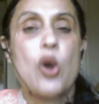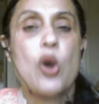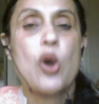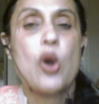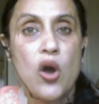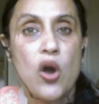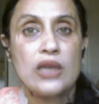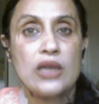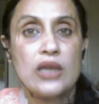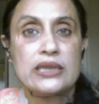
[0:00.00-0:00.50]

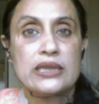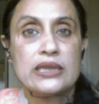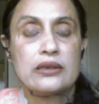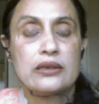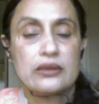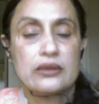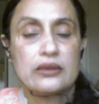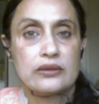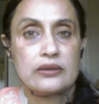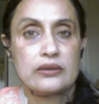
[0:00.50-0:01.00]
all the
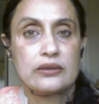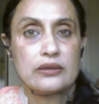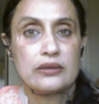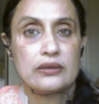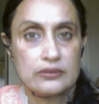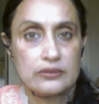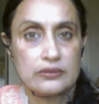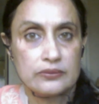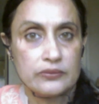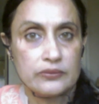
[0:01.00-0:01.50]

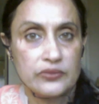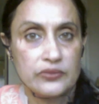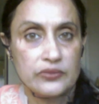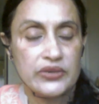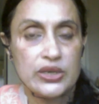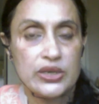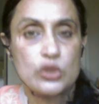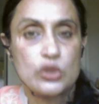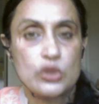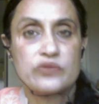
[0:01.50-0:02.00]

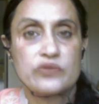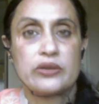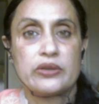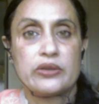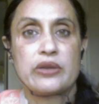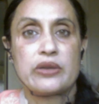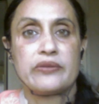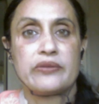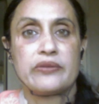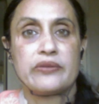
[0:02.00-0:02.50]
videos will
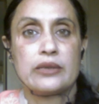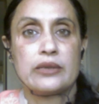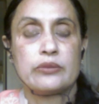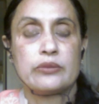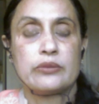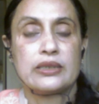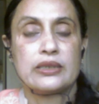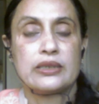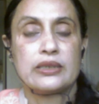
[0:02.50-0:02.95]
be available.